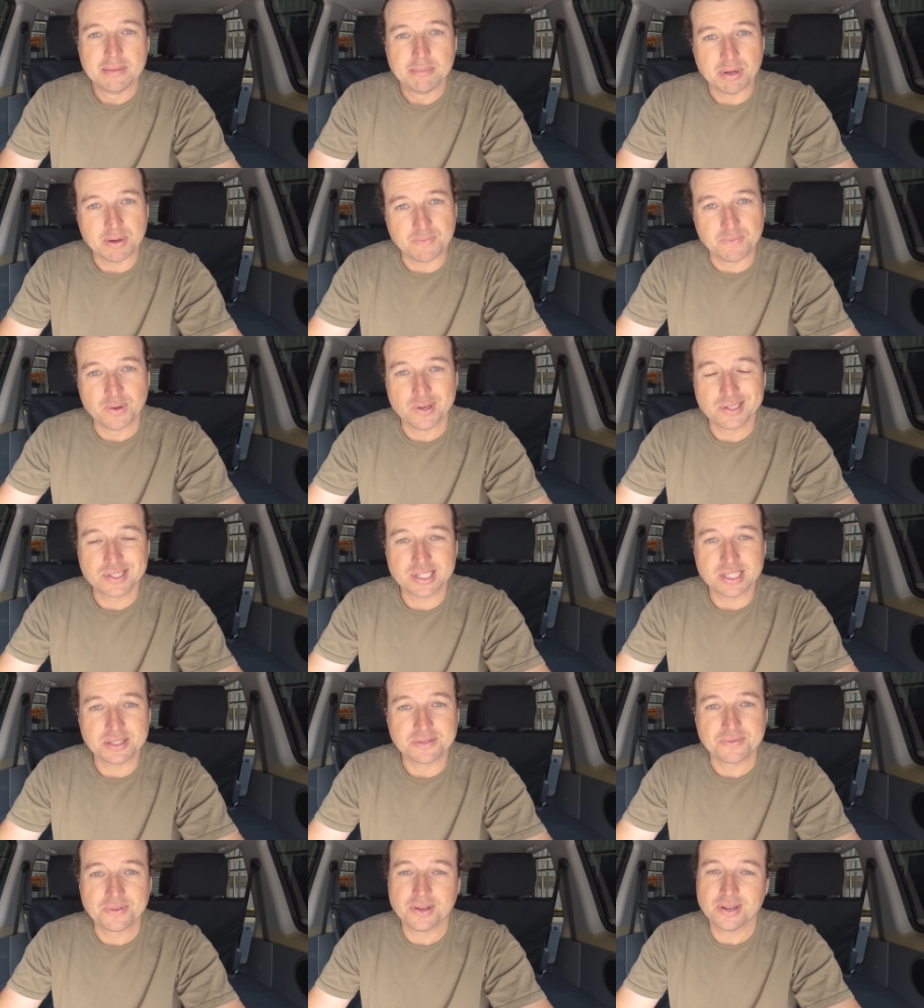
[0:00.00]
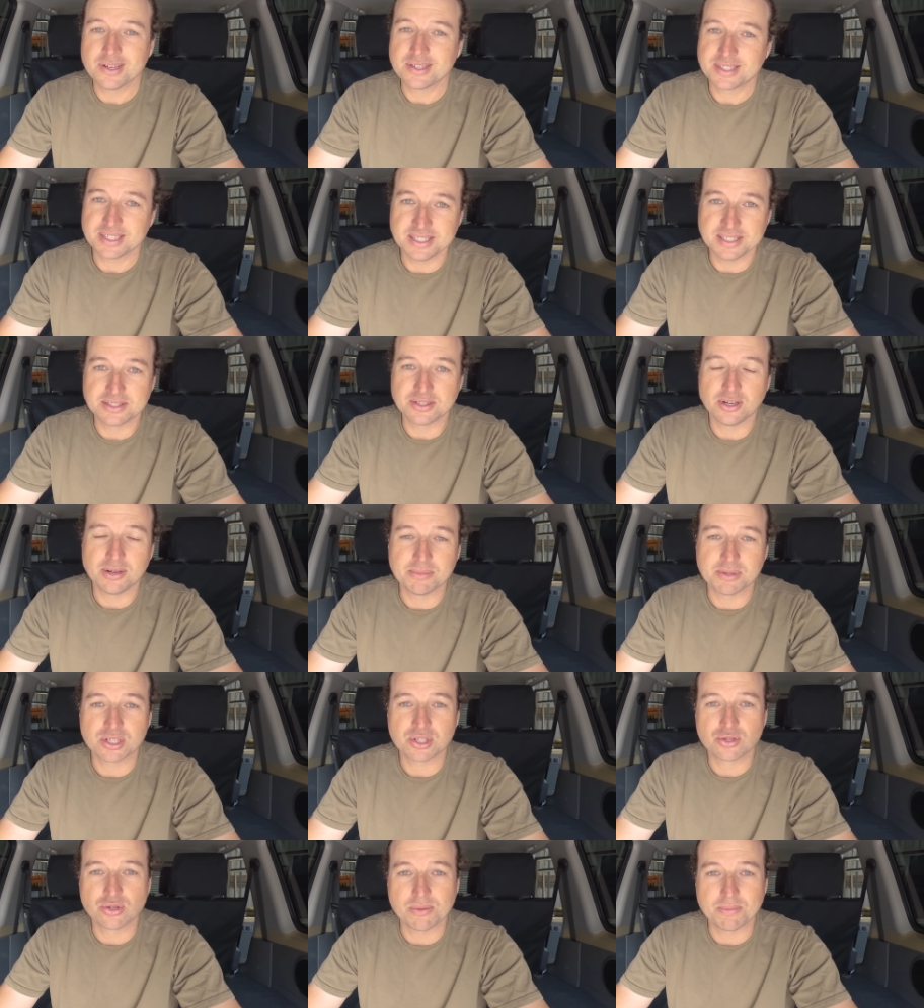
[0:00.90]
But first things first is
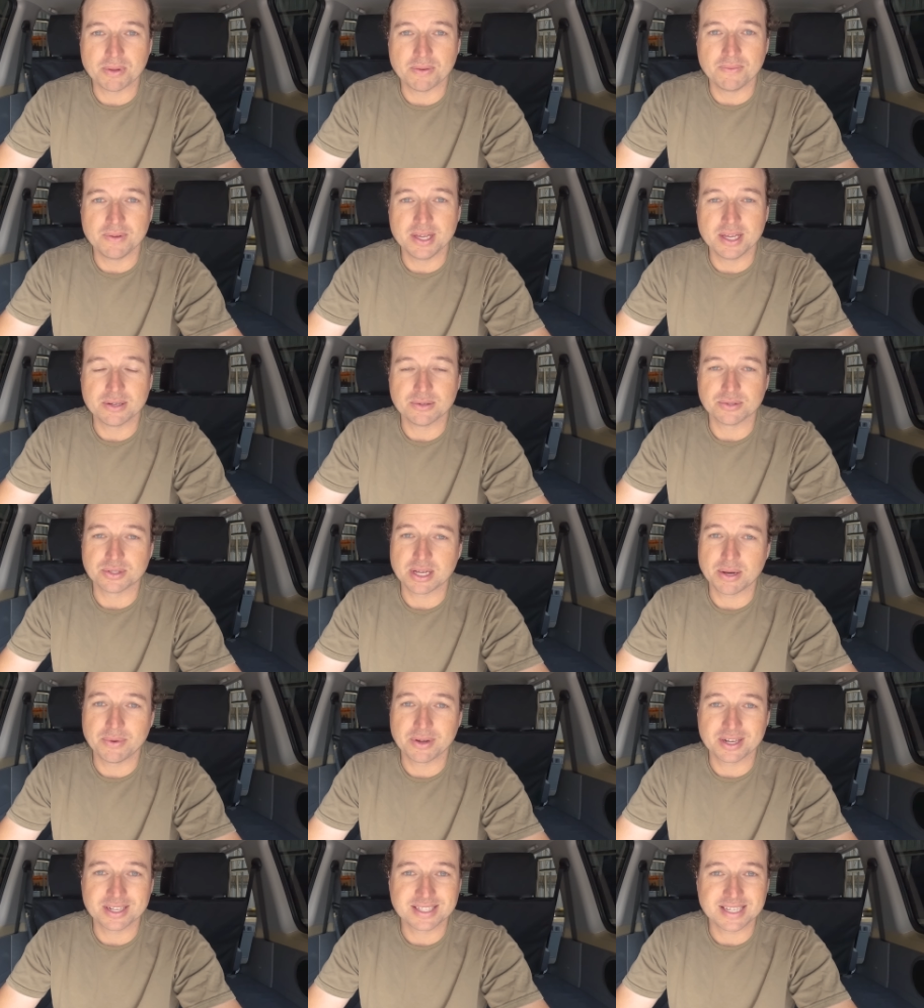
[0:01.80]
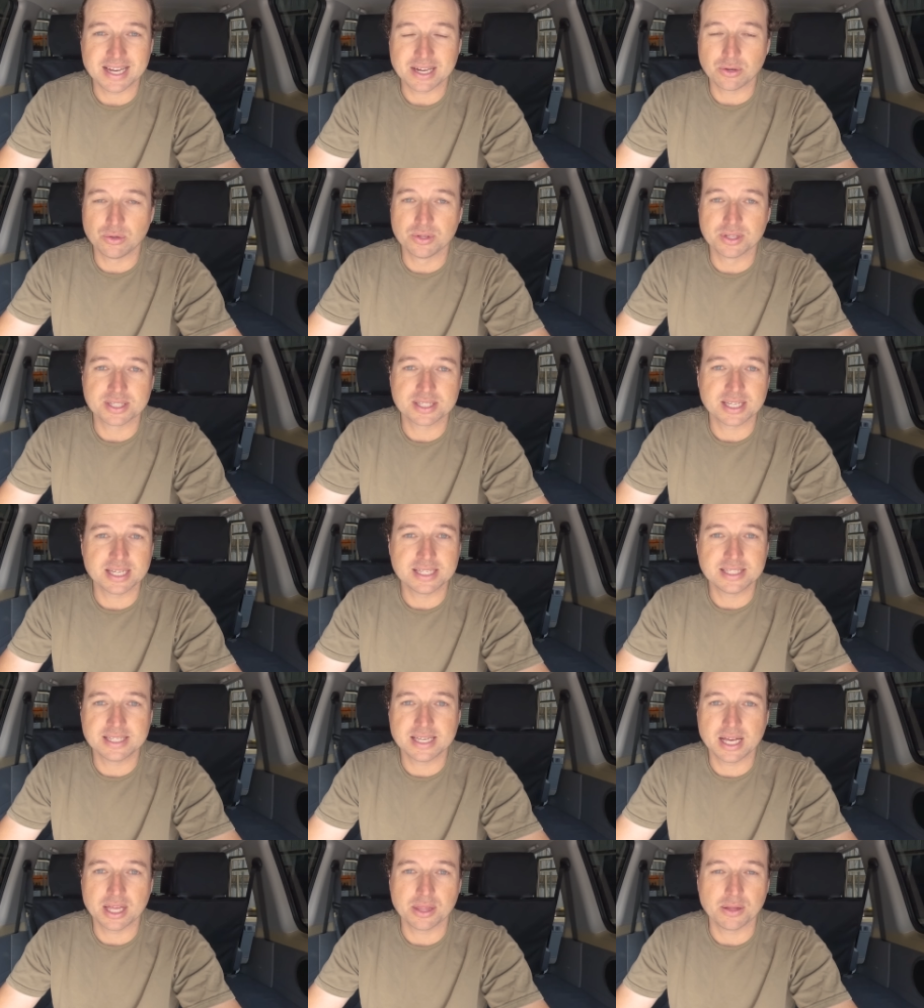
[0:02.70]
time to strip the vehicle. So we're going to take all the
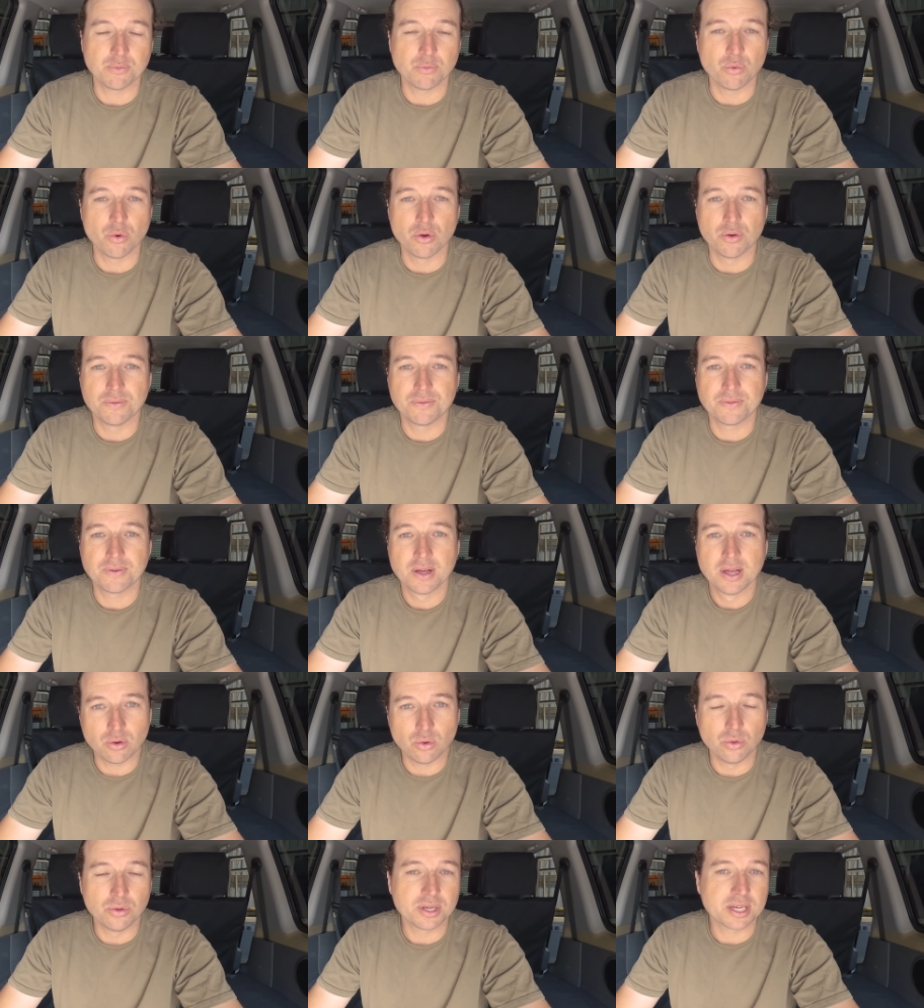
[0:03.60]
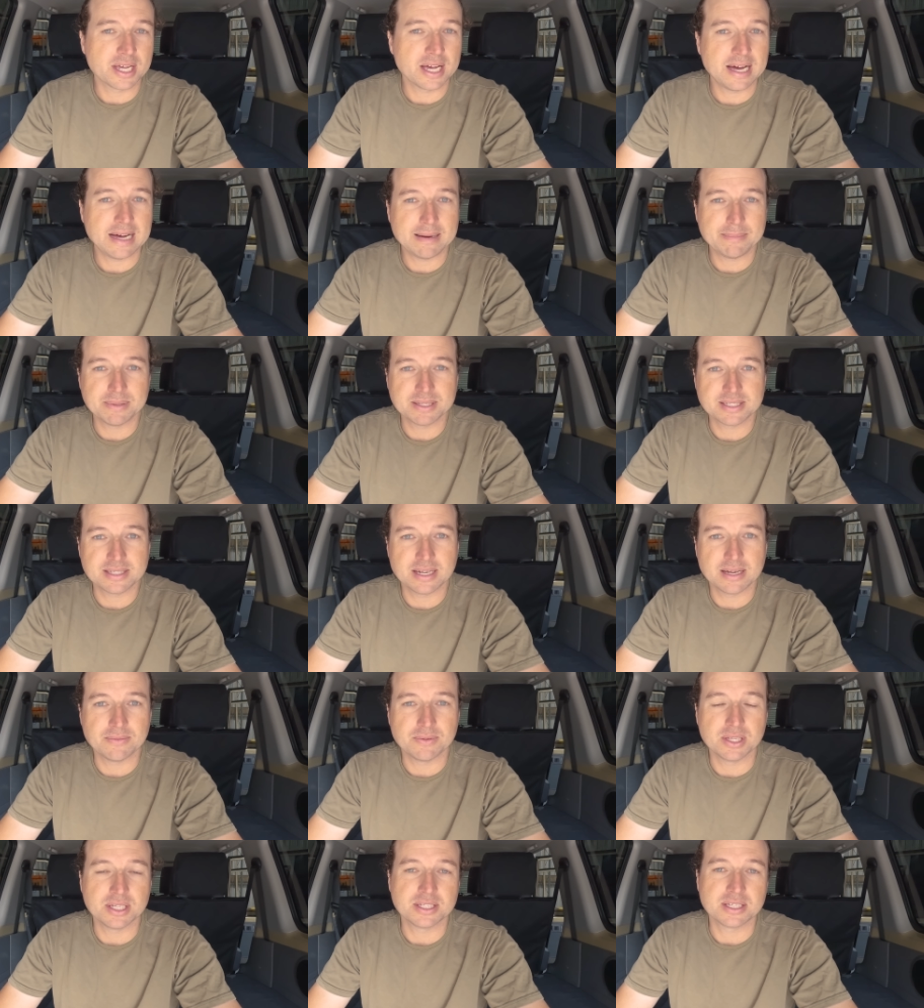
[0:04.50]
seats out, the roof, all the carpets
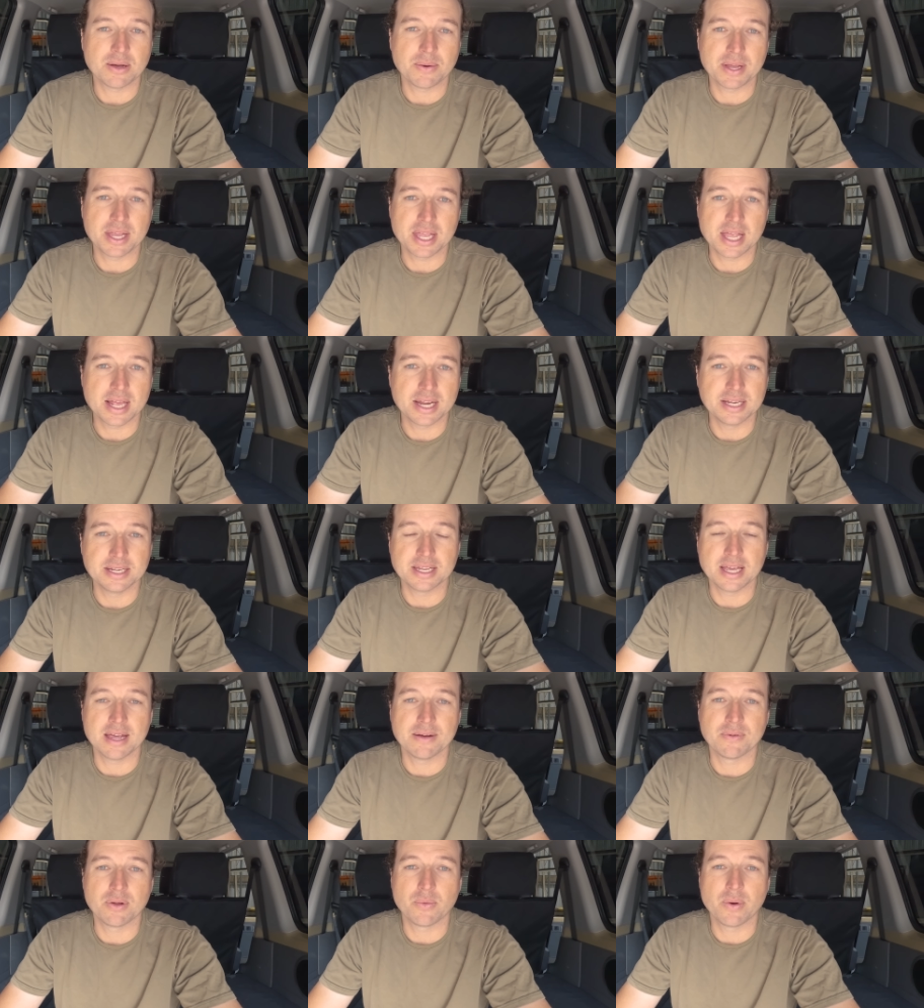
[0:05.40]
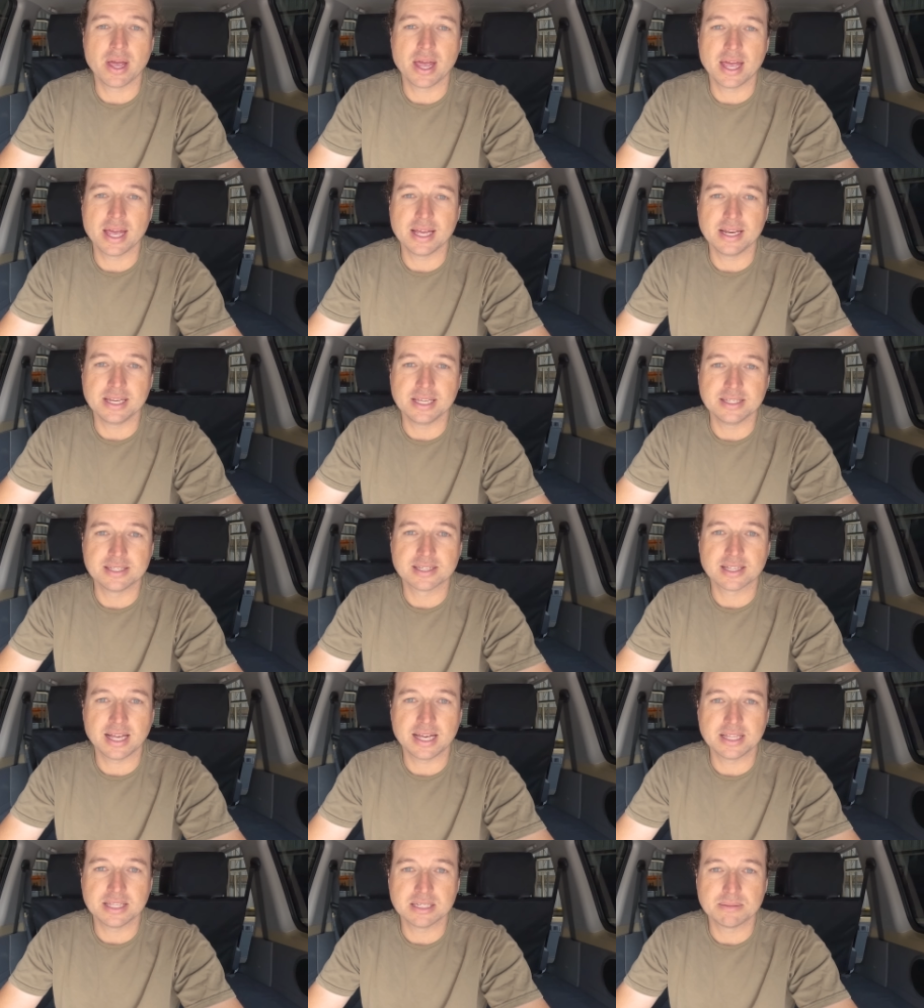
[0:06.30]
and everything so we can get into everywhere and
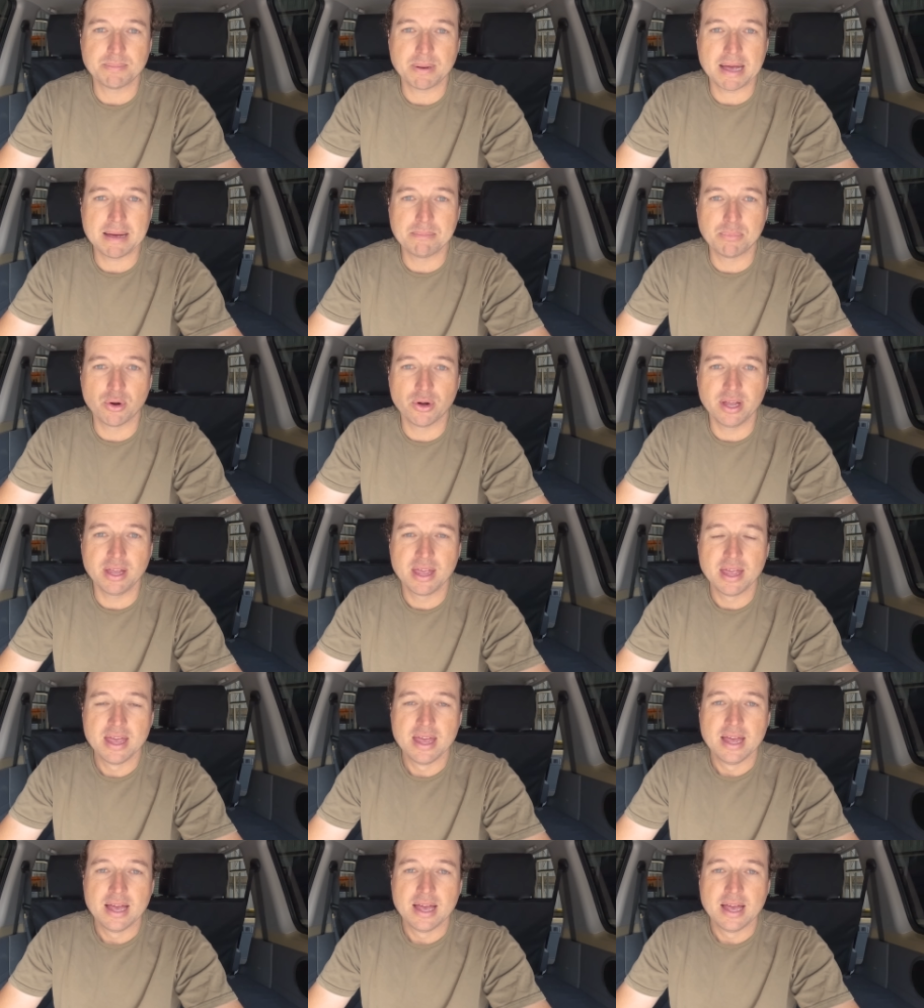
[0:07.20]
insulate this bad boy.